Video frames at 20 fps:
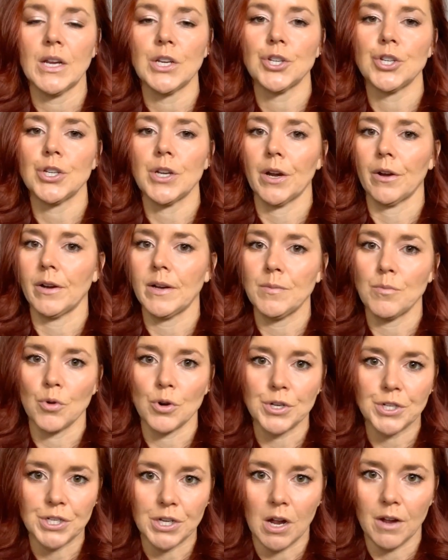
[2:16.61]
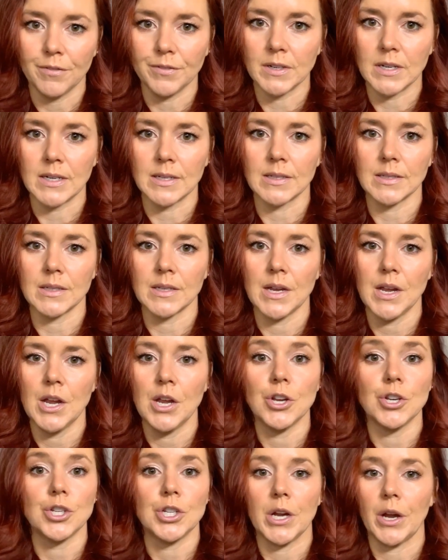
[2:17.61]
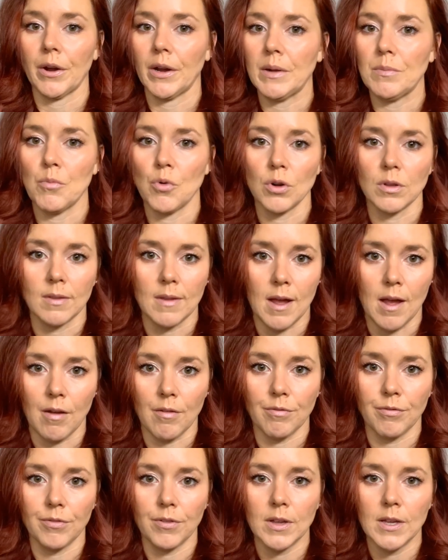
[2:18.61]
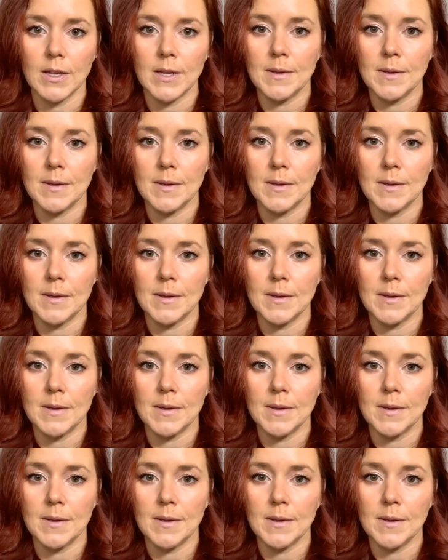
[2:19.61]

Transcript: sharing more softness, sharing more love,